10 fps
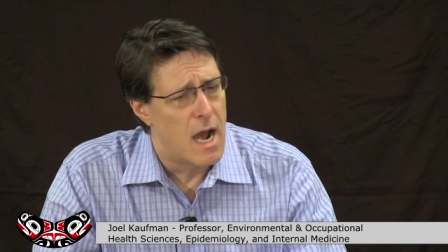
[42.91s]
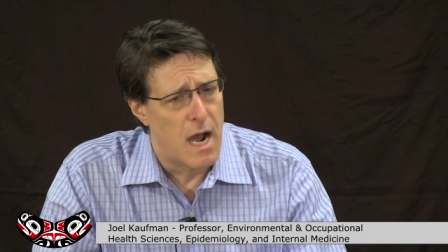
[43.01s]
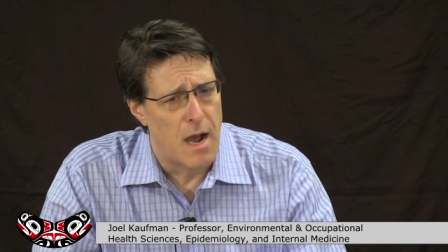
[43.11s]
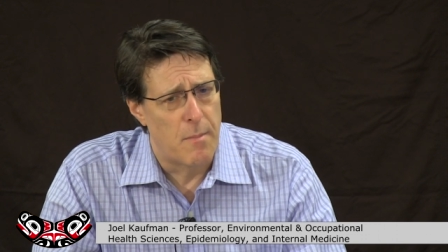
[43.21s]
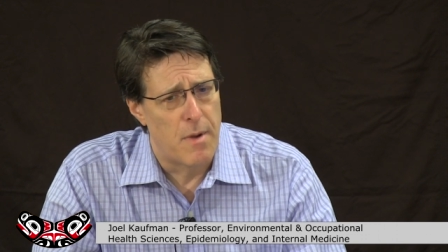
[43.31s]

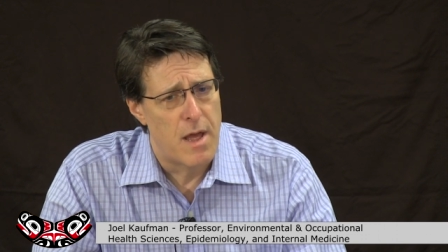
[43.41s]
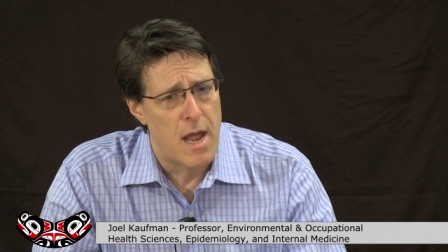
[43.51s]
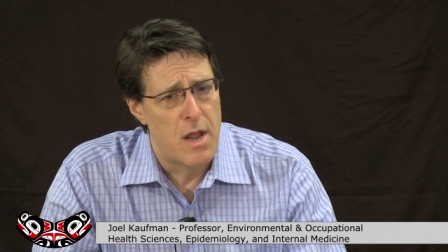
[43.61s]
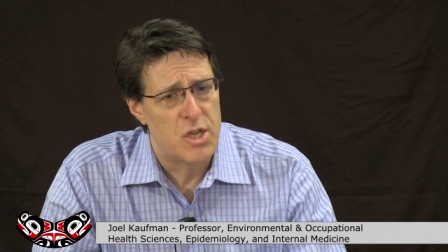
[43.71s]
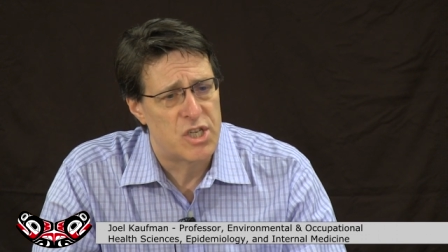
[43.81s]
Um,
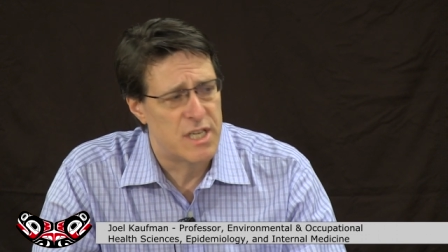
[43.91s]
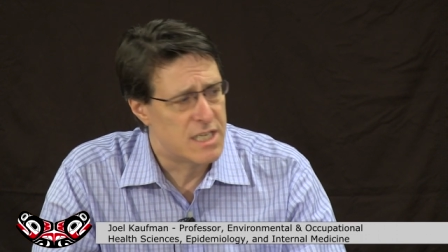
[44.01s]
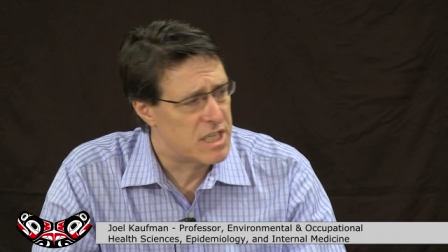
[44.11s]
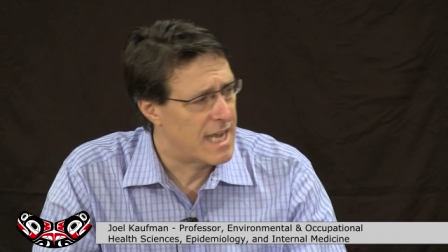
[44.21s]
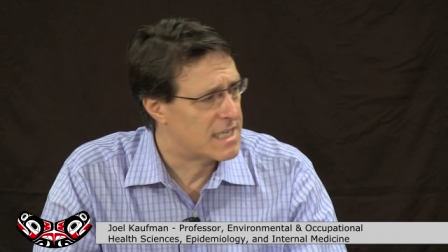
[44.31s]

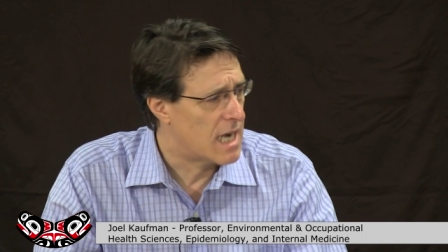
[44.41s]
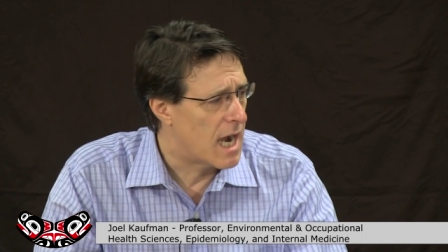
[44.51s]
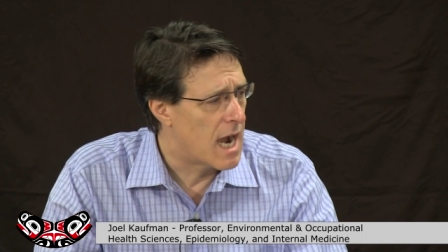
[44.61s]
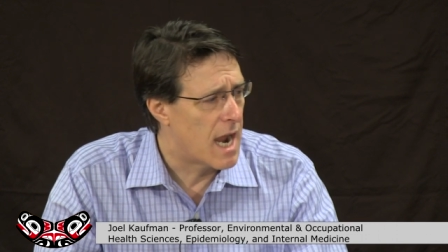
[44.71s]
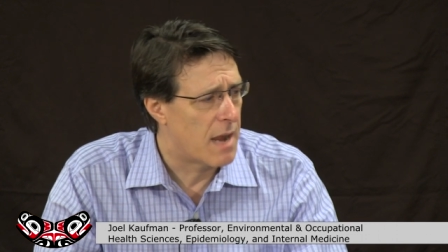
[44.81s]
since that
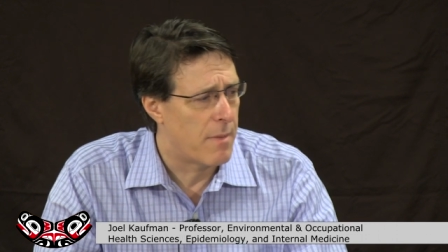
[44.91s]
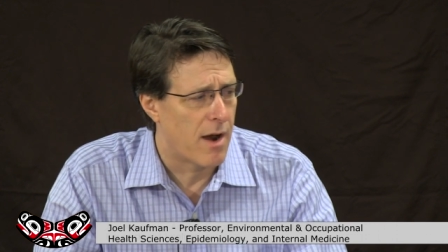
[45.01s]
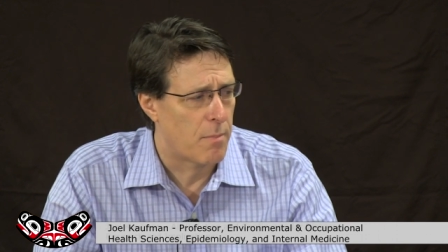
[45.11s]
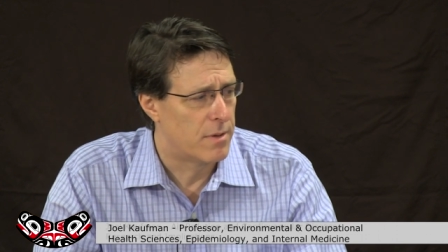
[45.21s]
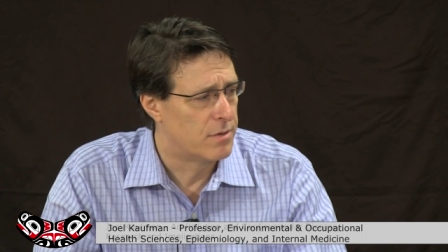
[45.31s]
time,
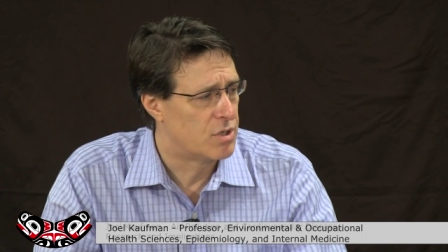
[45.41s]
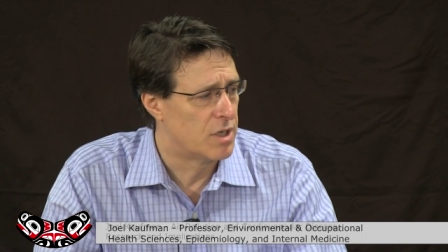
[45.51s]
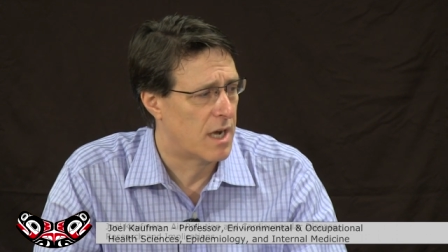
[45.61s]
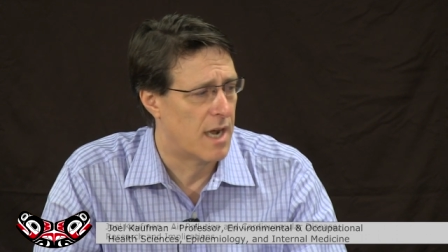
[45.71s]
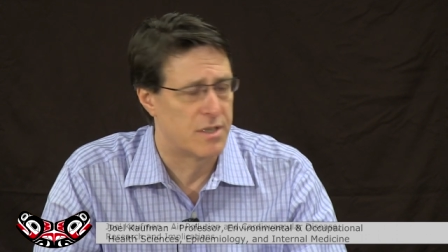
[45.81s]
air
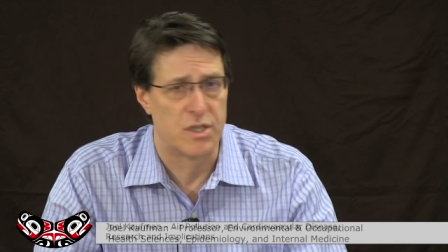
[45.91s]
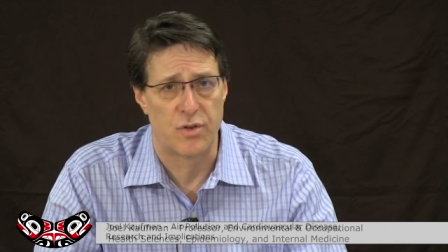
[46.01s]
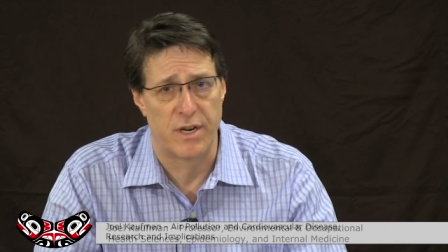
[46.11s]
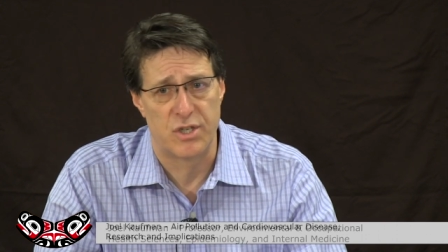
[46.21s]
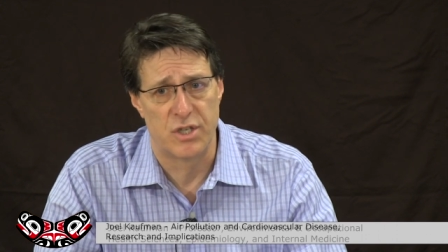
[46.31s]
pollution
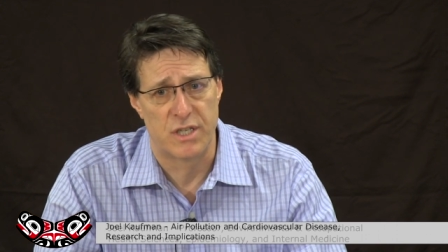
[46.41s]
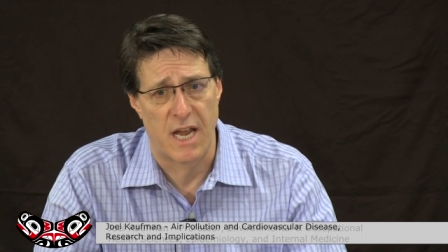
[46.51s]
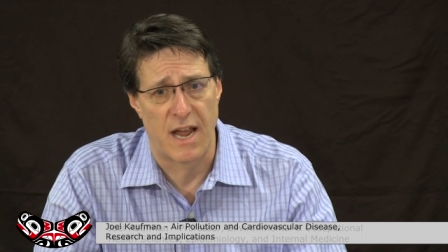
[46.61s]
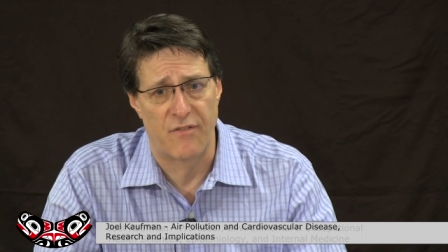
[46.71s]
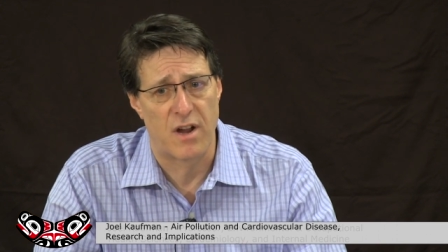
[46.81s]
concentrations
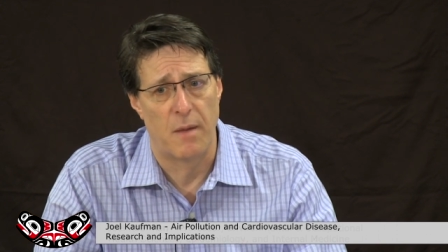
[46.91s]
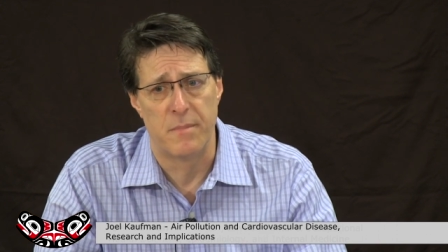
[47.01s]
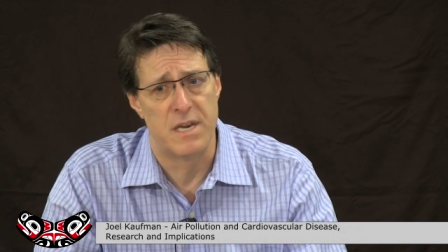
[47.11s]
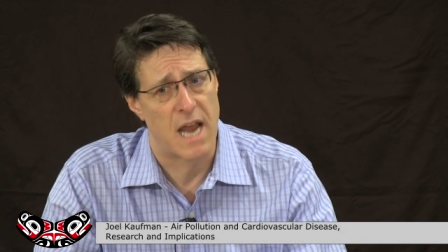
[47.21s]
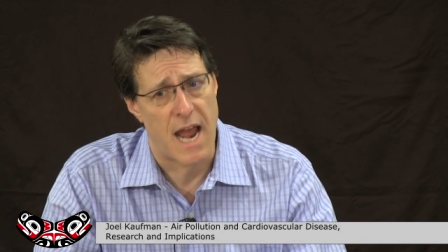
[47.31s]
have
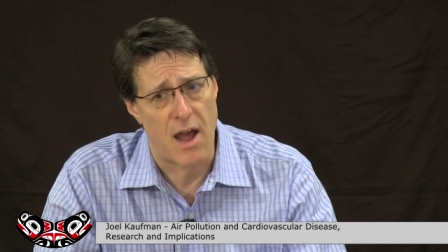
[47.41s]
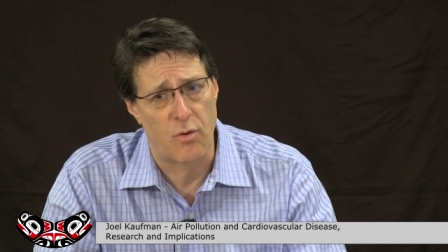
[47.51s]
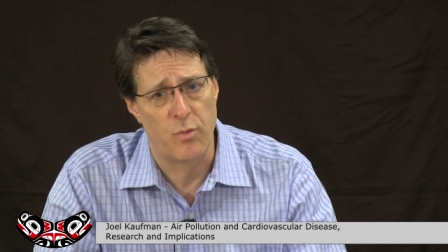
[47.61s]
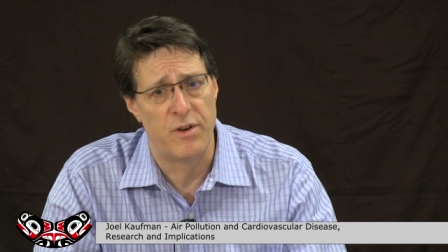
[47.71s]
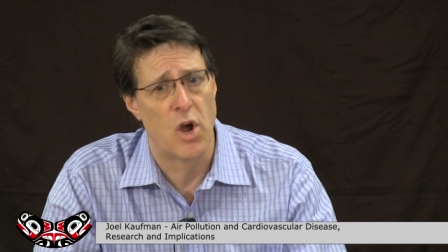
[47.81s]
come
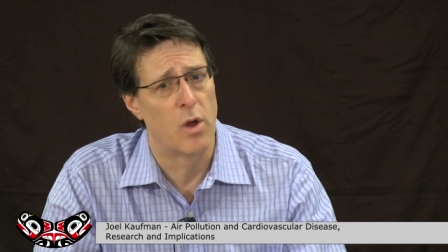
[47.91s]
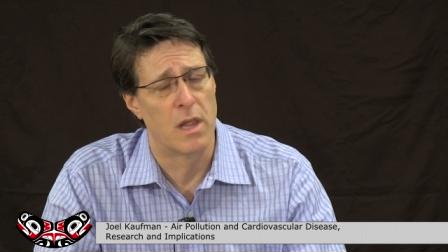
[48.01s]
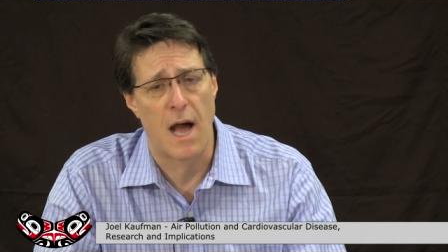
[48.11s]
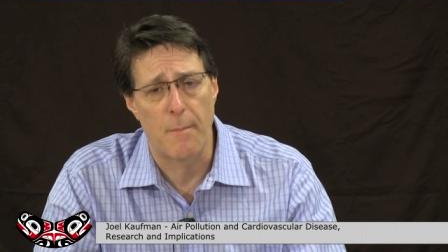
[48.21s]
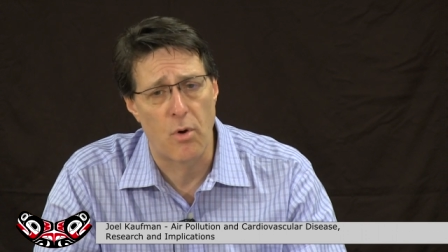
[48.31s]
down. We know a
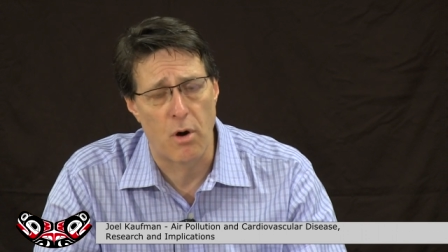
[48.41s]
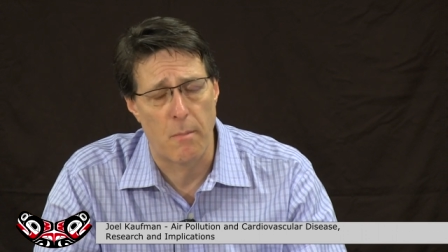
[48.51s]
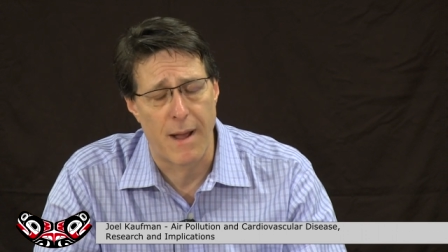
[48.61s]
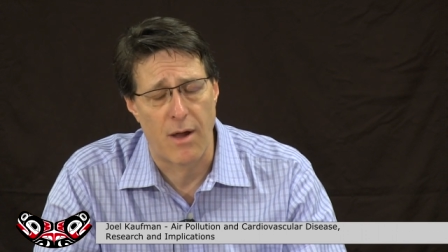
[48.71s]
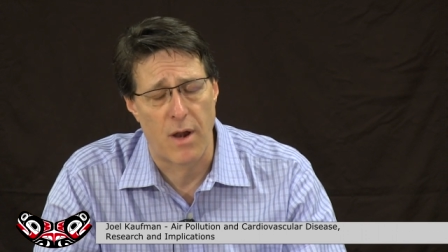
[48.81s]
lot more
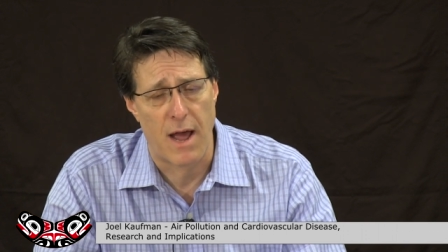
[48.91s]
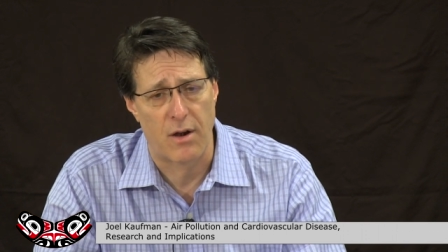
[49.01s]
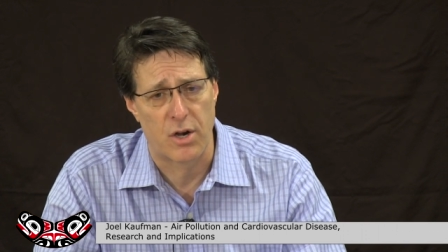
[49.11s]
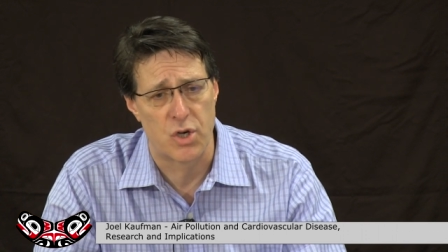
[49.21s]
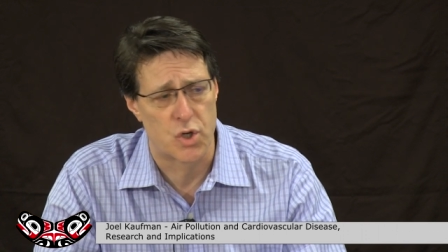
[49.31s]
about how
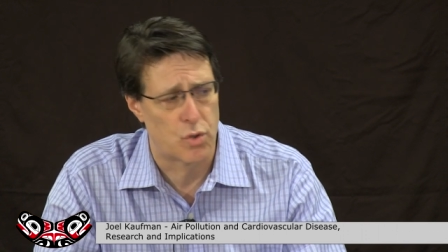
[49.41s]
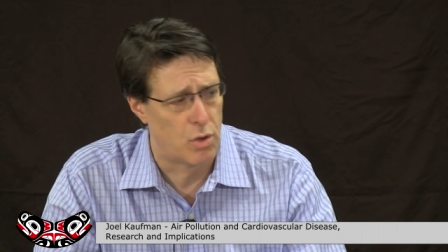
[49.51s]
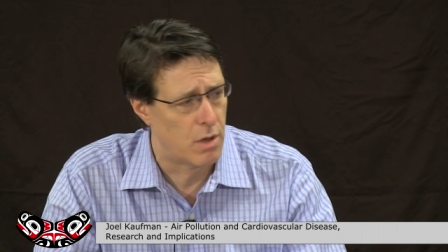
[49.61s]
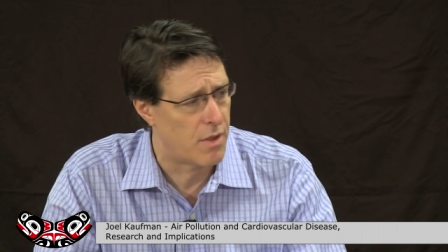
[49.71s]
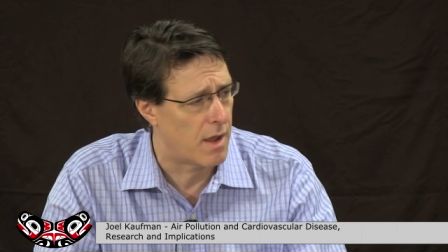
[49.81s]
to
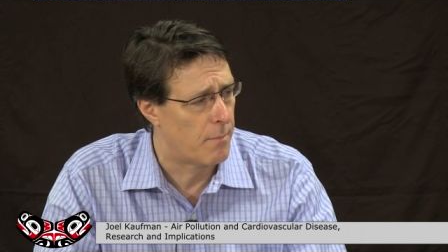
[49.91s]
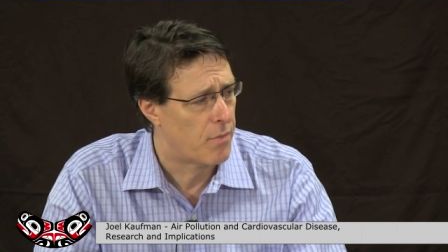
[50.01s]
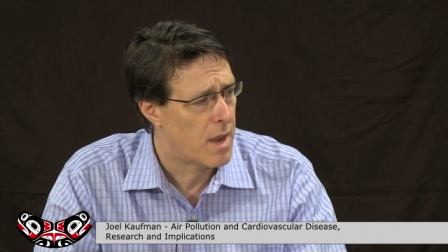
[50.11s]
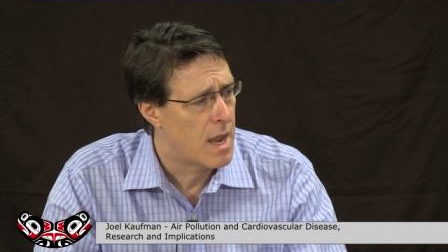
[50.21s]
control them.